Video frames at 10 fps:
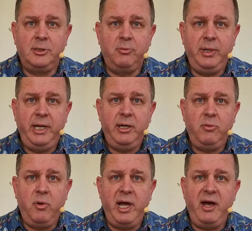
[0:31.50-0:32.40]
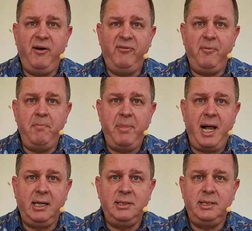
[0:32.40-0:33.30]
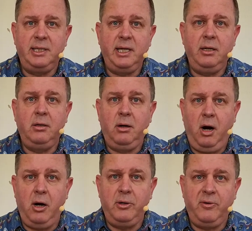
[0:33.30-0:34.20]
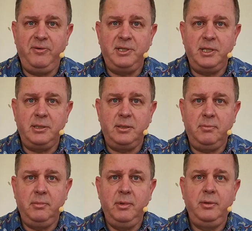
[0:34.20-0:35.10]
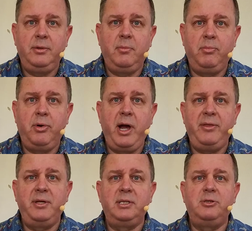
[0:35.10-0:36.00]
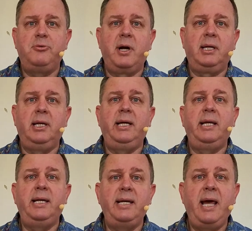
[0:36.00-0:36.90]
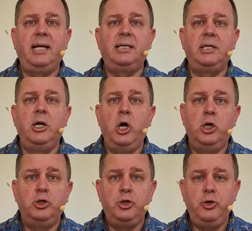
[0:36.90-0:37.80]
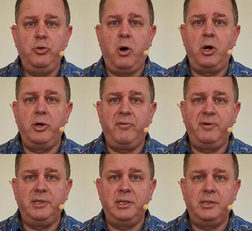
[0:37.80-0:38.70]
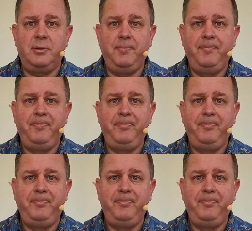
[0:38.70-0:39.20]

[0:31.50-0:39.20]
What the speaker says: So we need a way of balancing our nervous system. The breath is directly connected to our nervous system.